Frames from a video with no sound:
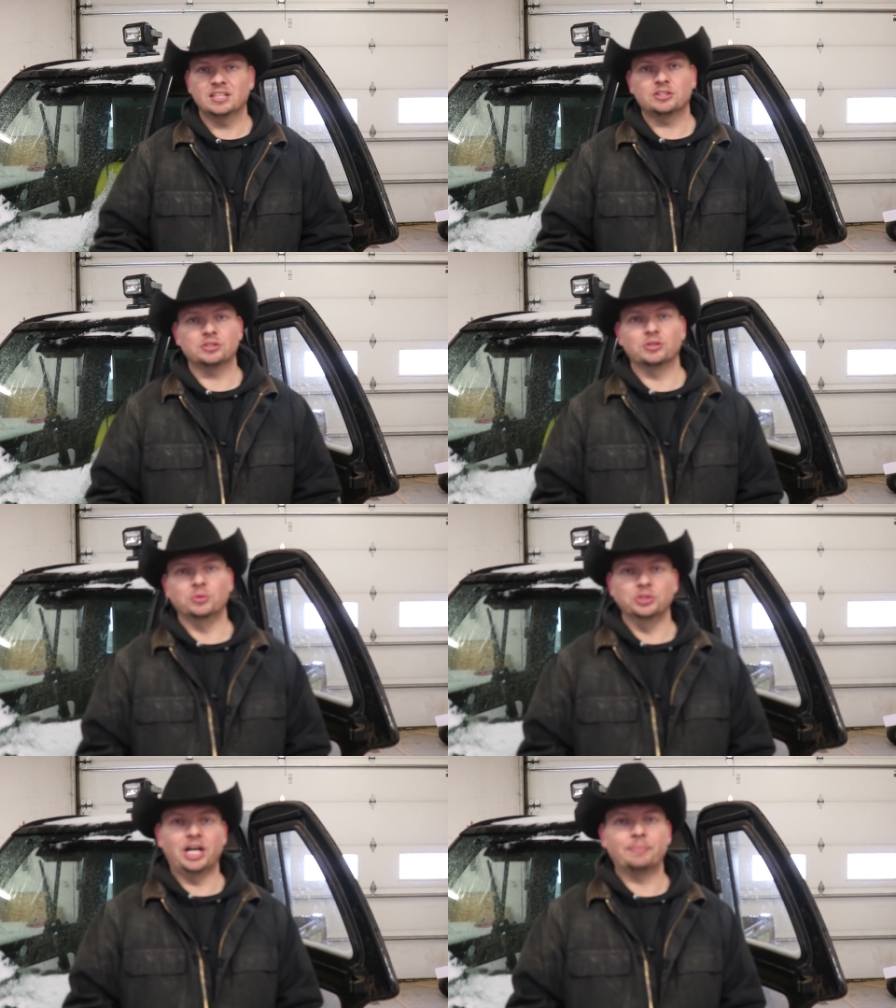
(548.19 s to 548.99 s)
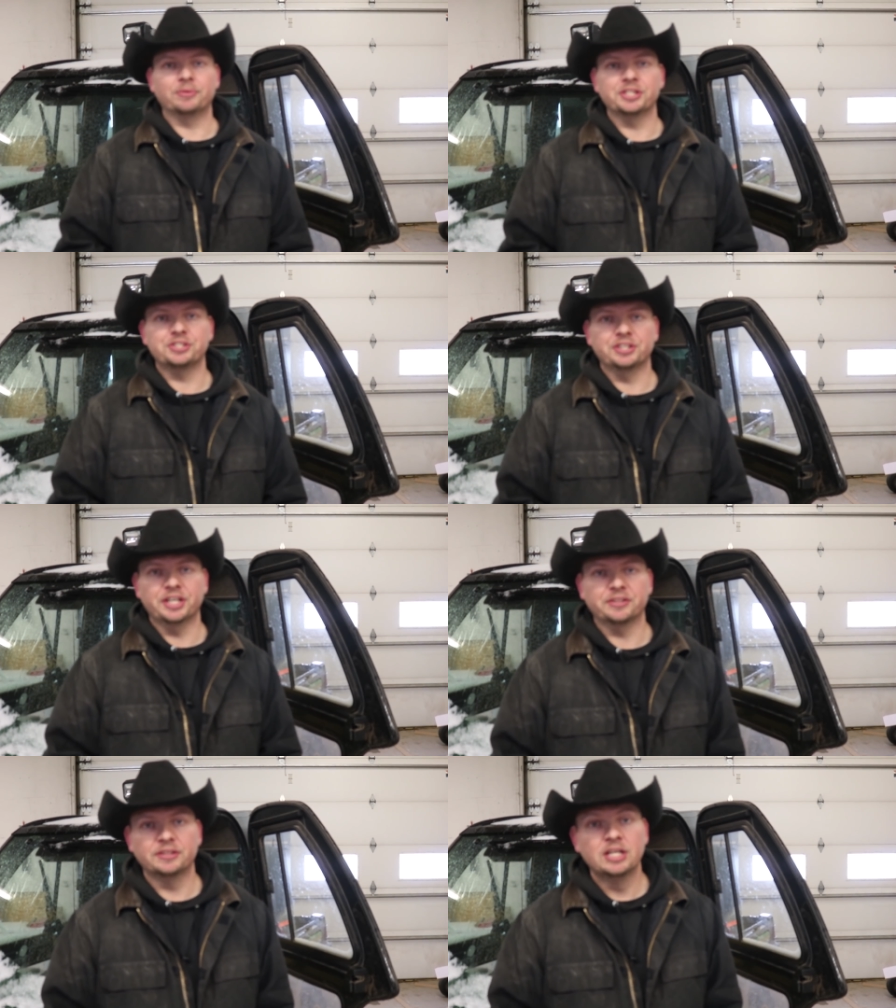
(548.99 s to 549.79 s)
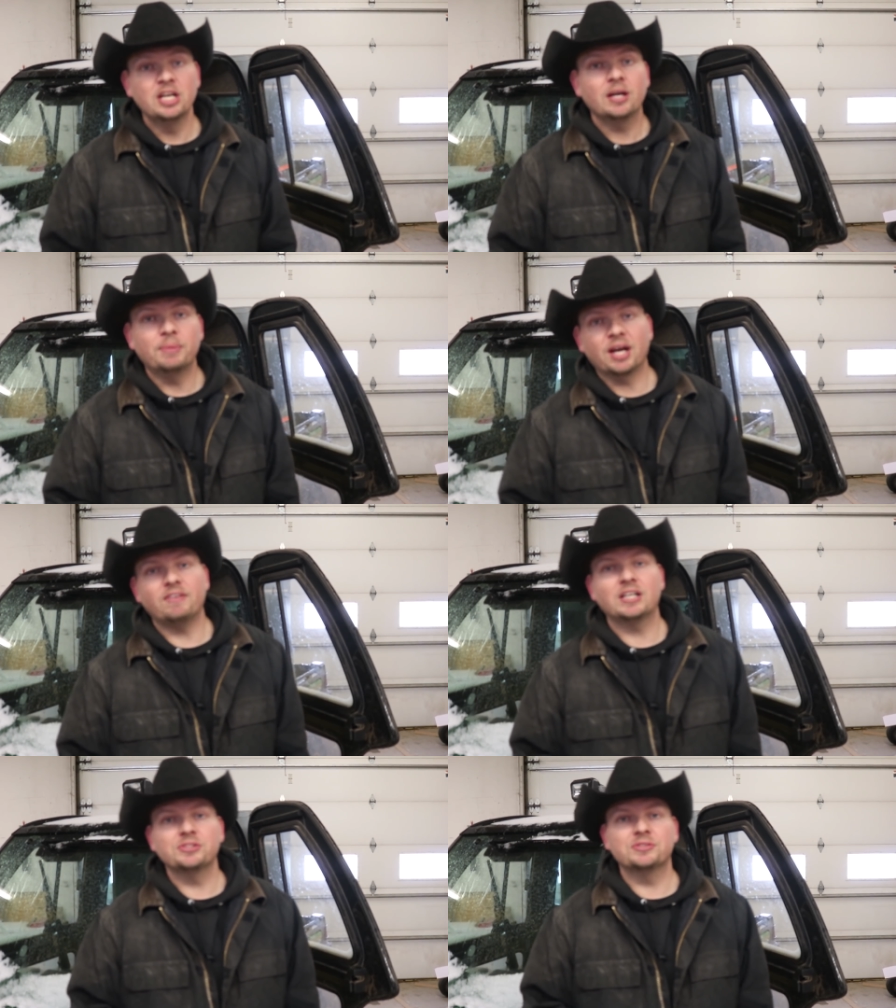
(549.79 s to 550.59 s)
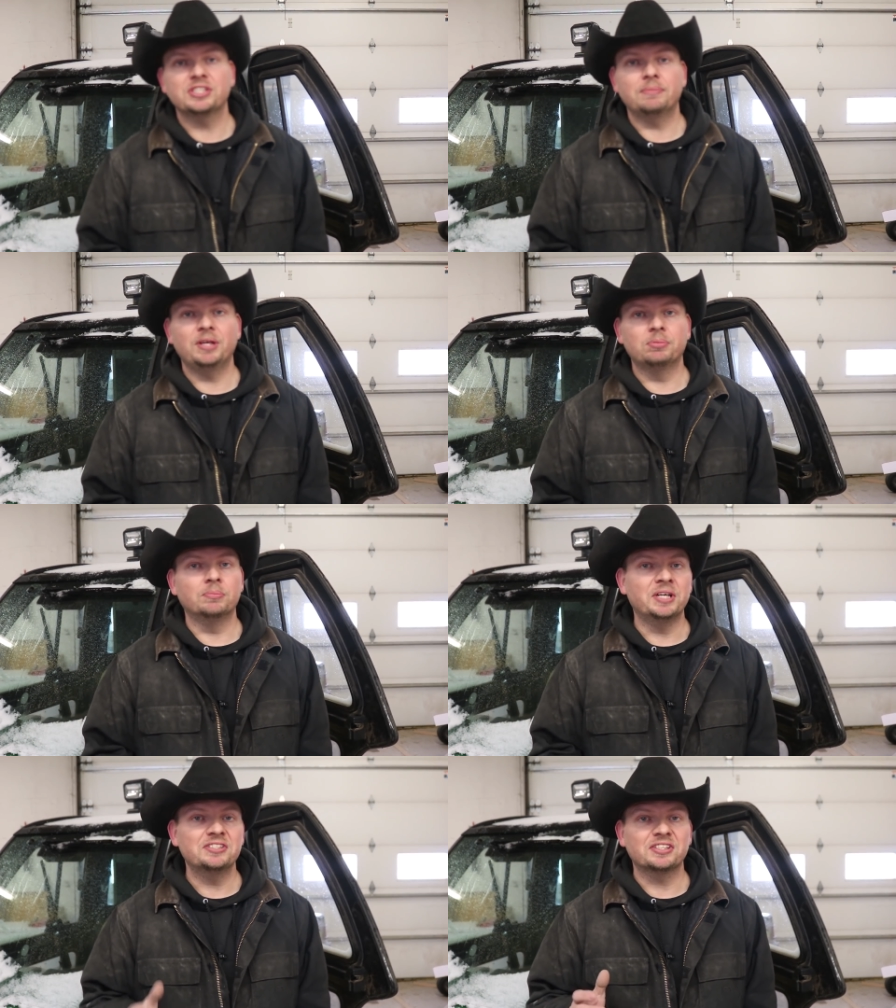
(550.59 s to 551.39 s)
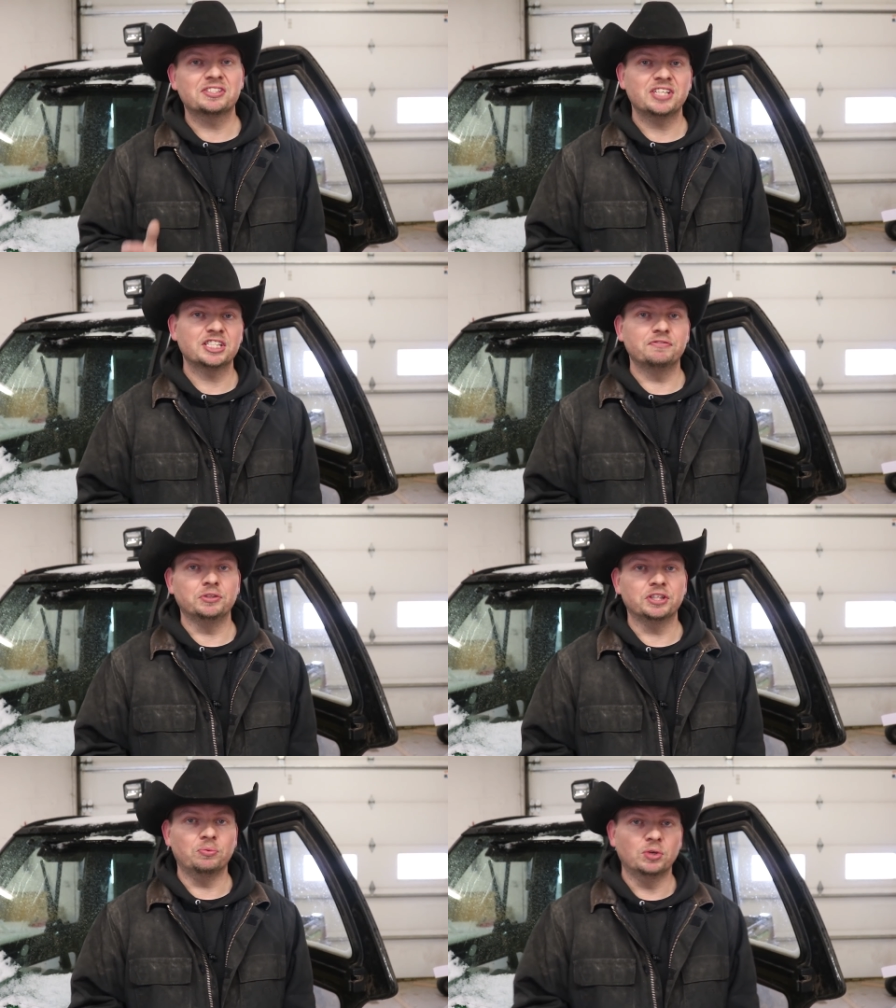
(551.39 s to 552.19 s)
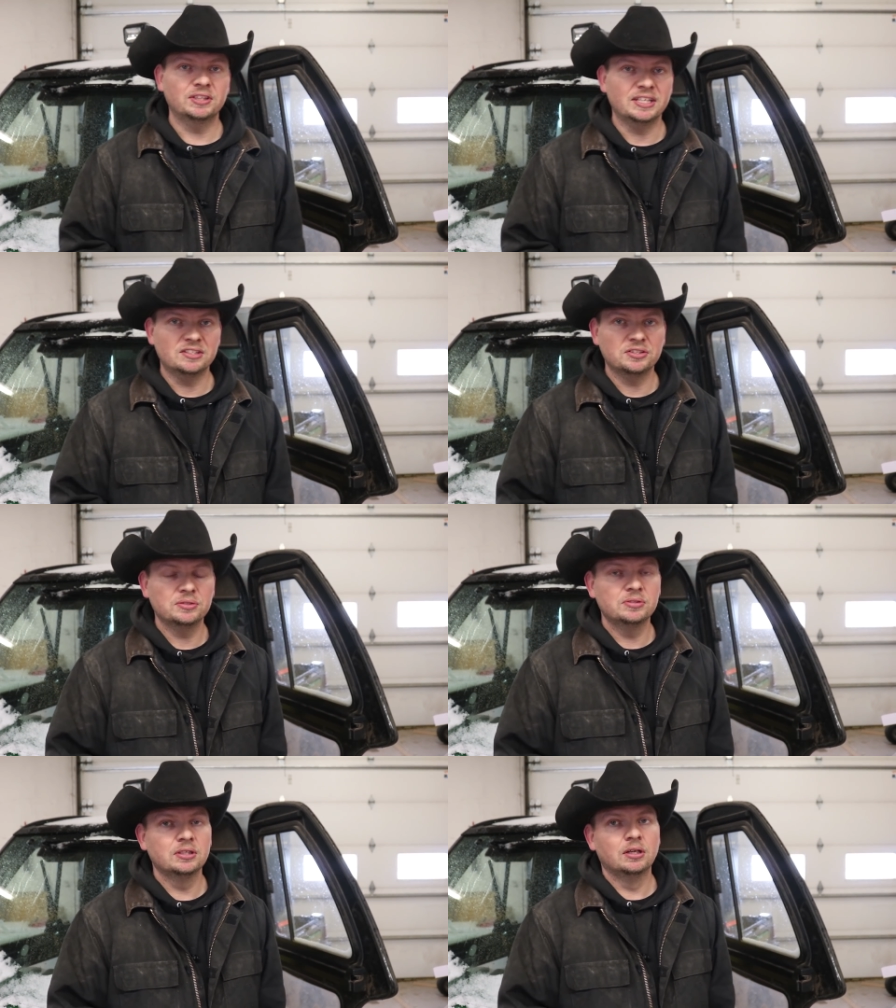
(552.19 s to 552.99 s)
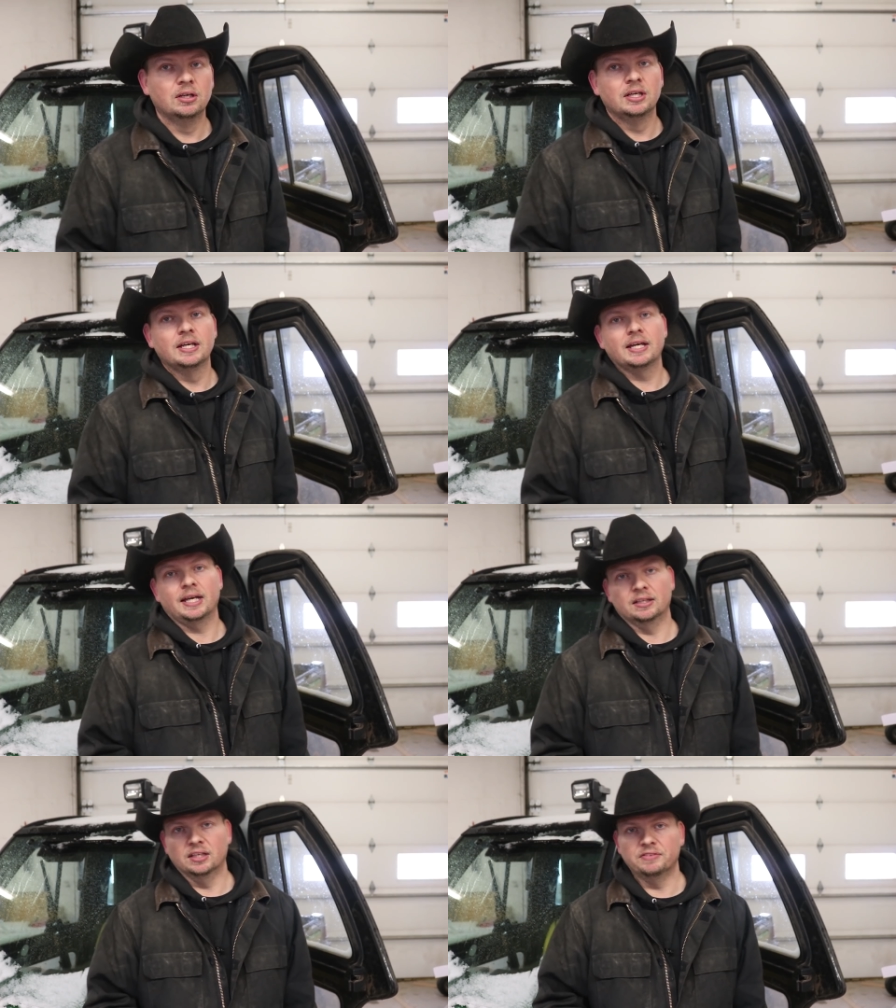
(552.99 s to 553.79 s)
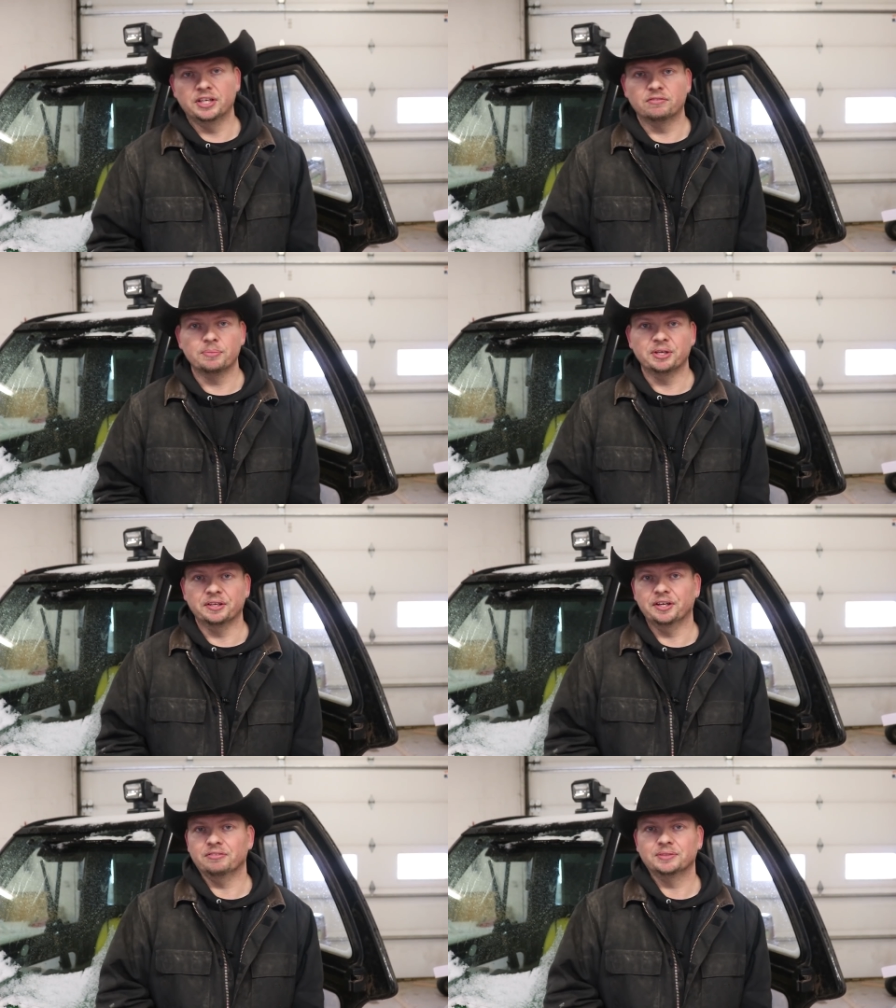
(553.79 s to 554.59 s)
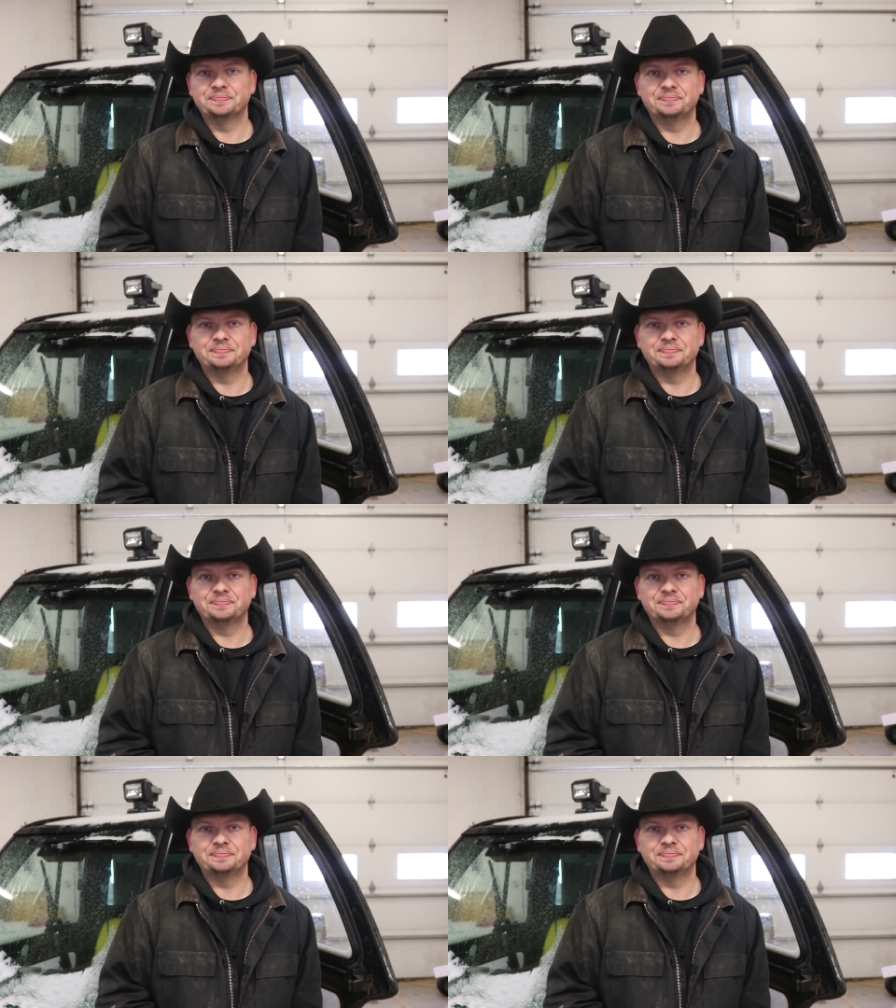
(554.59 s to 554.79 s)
and couldn't hold the operation together, but I've also seen people be successful in what they do and loving every minute of it.